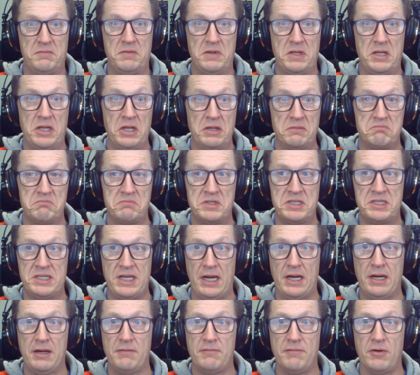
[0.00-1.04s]
the
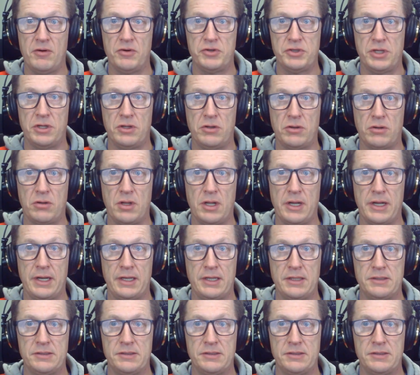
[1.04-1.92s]
second version looked like,